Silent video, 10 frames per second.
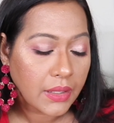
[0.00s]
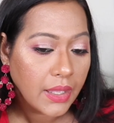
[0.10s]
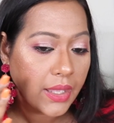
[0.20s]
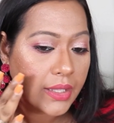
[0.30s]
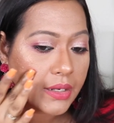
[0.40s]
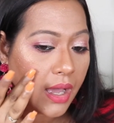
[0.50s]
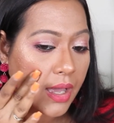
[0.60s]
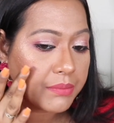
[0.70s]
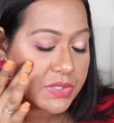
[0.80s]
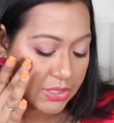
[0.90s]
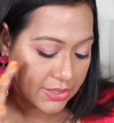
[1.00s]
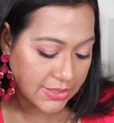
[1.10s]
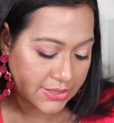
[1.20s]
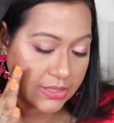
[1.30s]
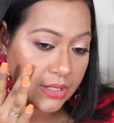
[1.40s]
And I'm
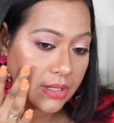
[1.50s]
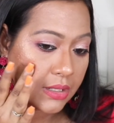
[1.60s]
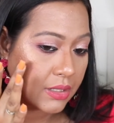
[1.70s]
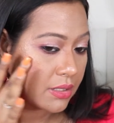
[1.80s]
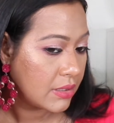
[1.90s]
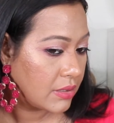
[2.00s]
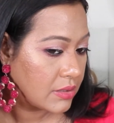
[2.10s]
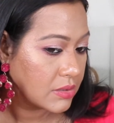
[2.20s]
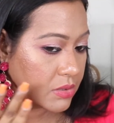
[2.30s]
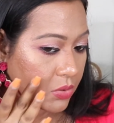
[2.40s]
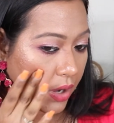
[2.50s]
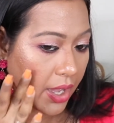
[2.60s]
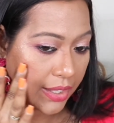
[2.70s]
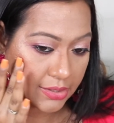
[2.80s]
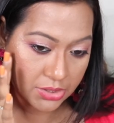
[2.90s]
just
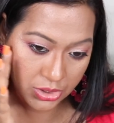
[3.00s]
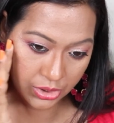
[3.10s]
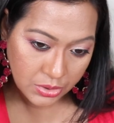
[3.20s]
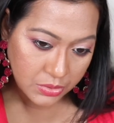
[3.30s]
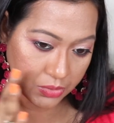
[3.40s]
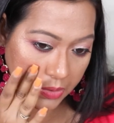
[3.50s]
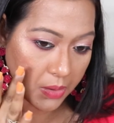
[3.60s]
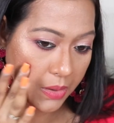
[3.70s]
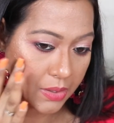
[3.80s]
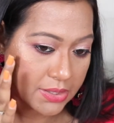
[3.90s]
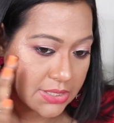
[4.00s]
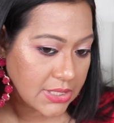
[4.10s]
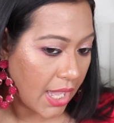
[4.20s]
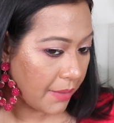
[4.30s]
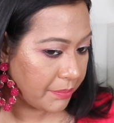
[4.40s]
trying to
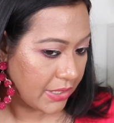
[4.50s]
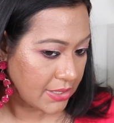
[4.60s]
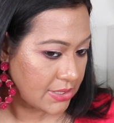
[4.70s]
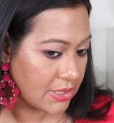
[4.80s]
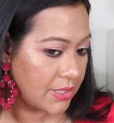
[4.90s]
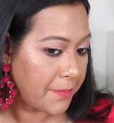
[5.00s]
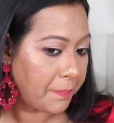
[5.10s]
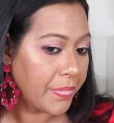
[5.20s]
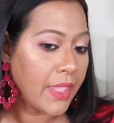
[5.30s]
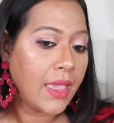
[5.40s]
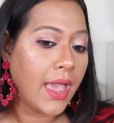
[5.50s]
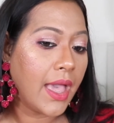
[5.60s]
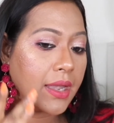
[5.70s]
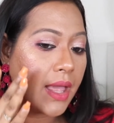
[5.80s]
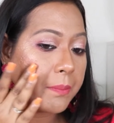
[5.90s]
tap it
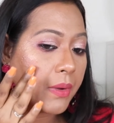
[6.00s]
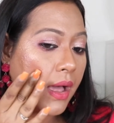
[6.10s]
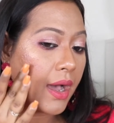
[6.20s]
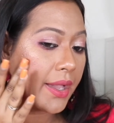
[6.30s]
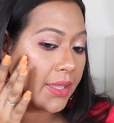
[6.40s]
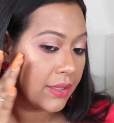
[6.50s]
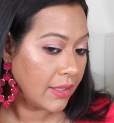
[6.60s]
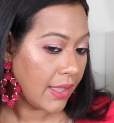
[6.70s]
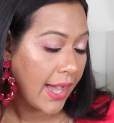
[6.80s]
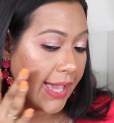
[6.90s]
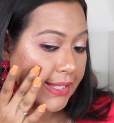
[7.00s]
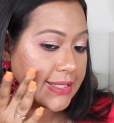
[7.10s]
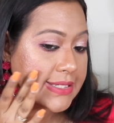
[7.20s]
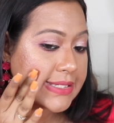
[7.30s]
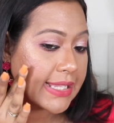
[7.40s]
and apply. I
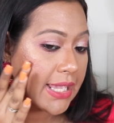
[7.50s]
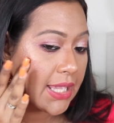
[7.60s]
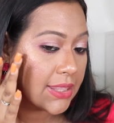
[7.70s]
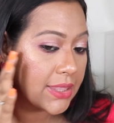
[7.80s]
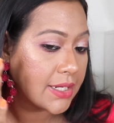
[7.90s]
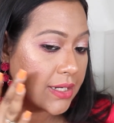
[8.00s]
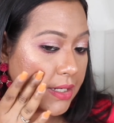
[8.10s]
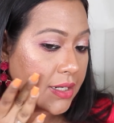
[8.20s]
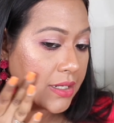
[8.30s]
can see the